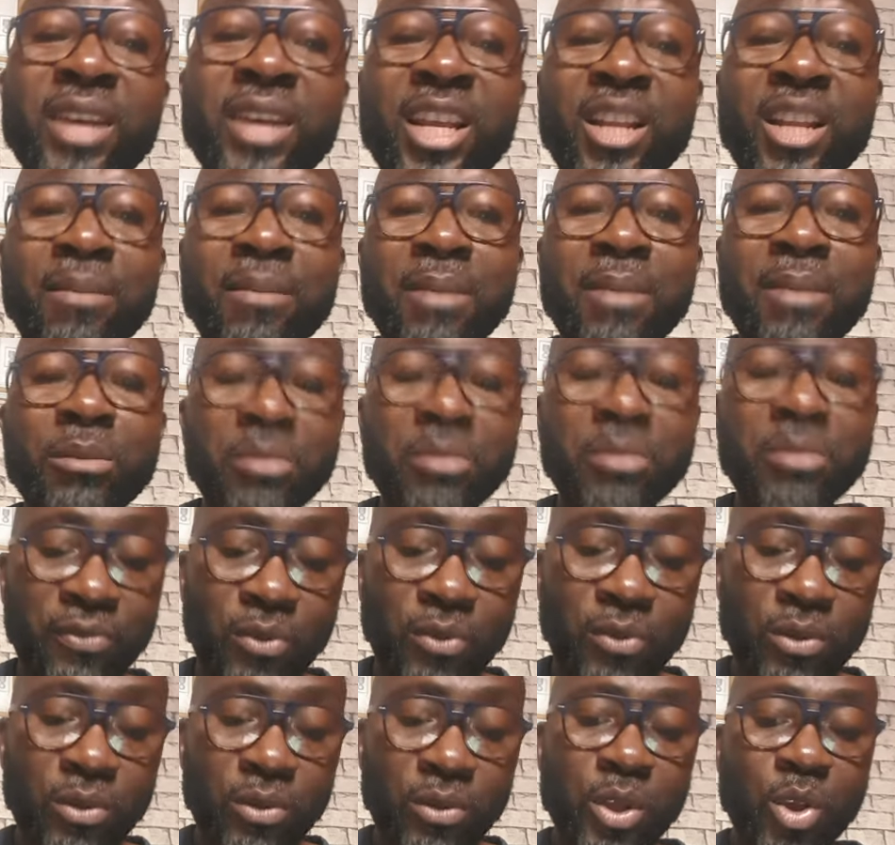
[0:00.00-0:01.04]
heard about
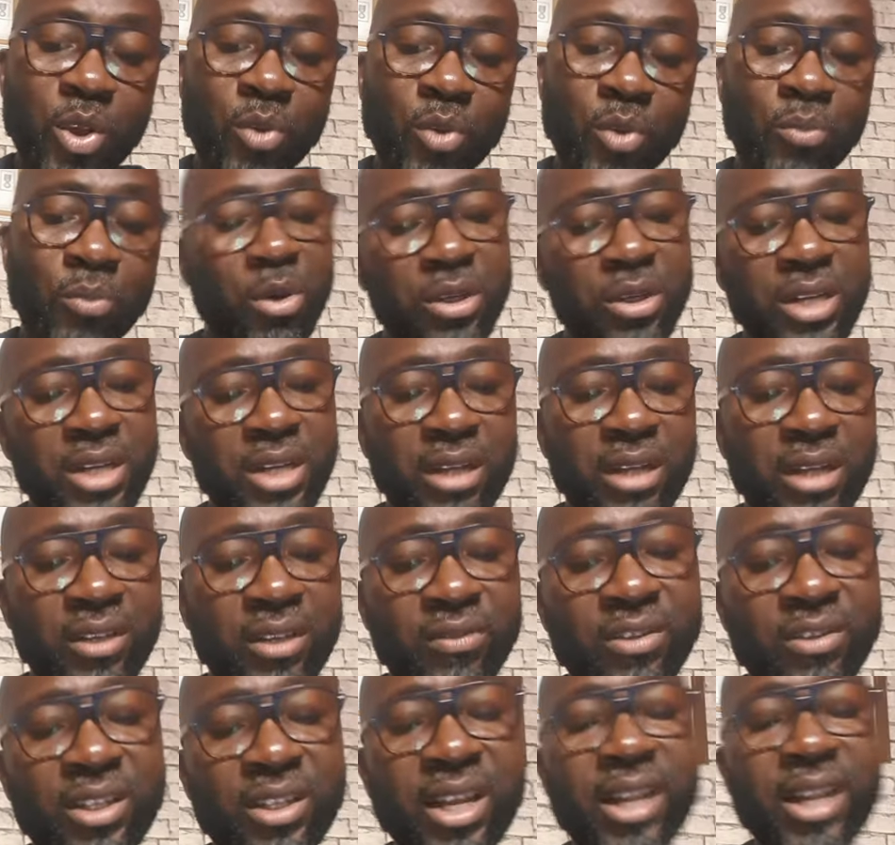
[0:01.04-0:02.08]
before. But now they've
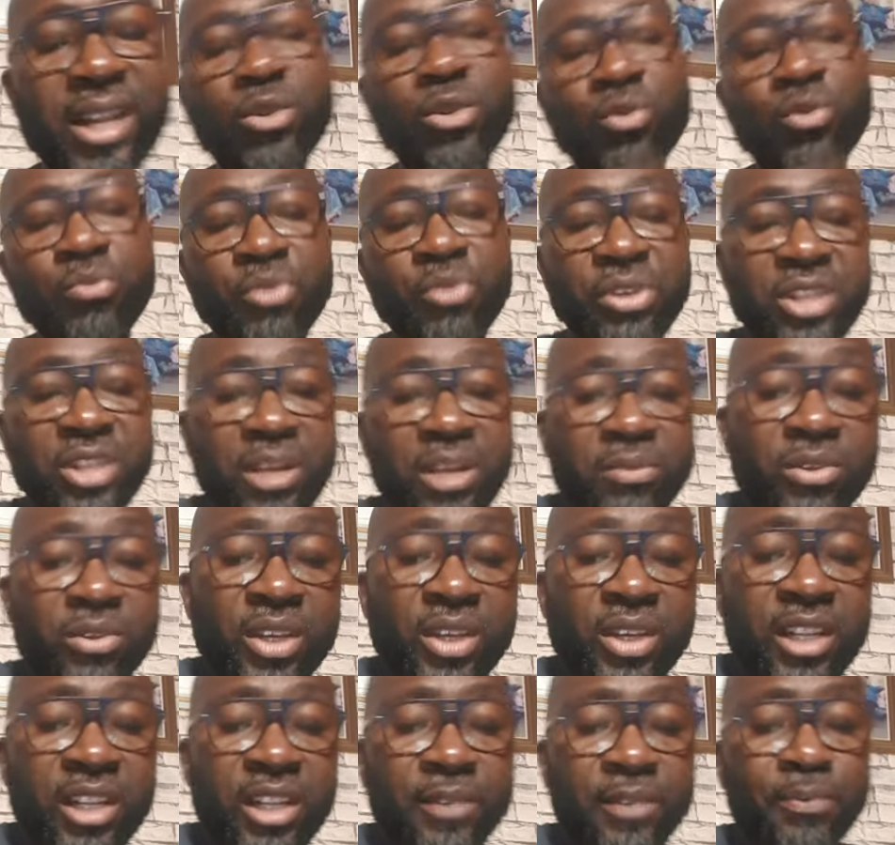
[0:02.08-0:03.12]
decided to bring them
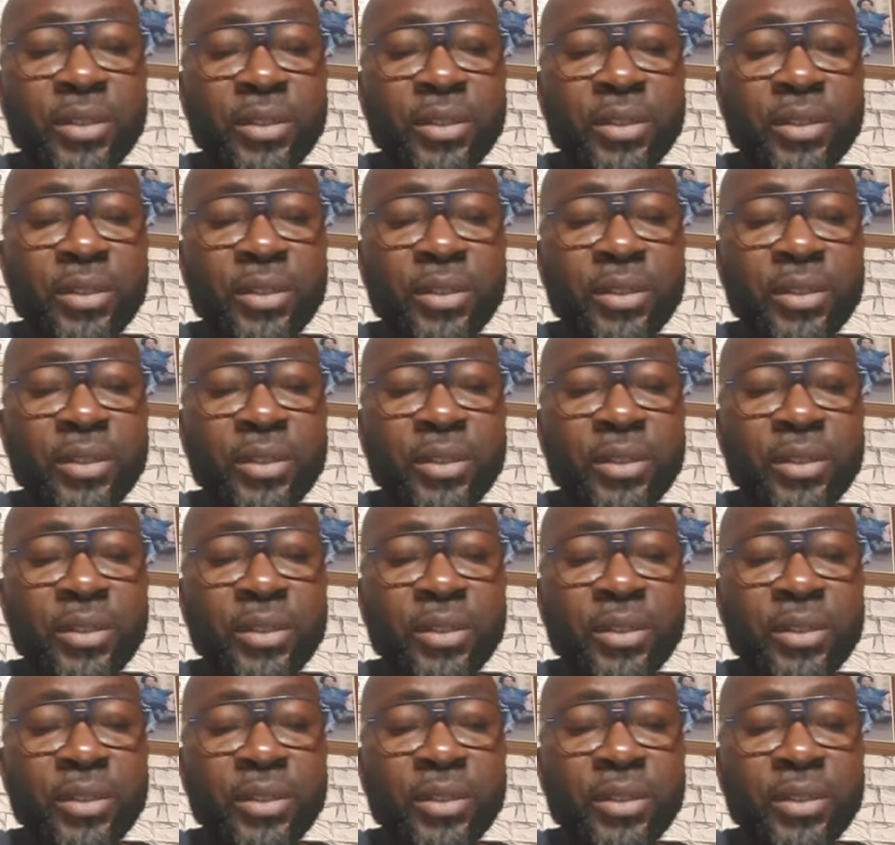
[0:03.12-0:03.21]
together.